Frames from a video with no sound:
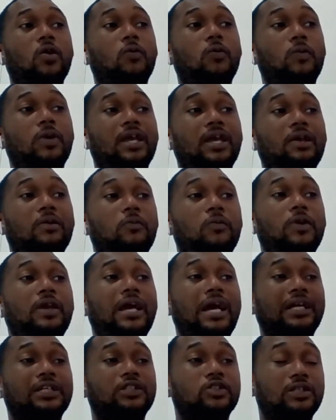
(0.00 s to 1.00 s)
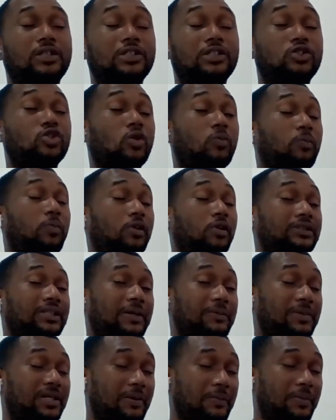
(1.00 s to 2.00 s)
we actually support
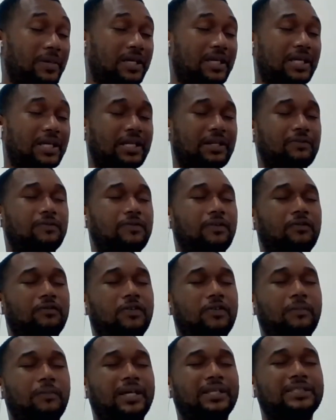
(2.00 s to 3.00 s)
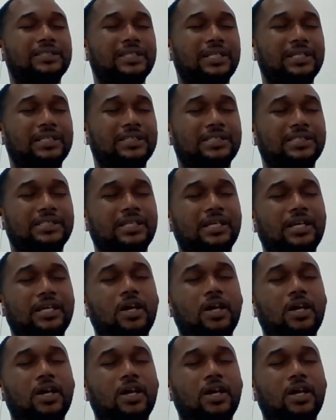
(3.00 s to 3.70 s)
them in the beginning for maintenance,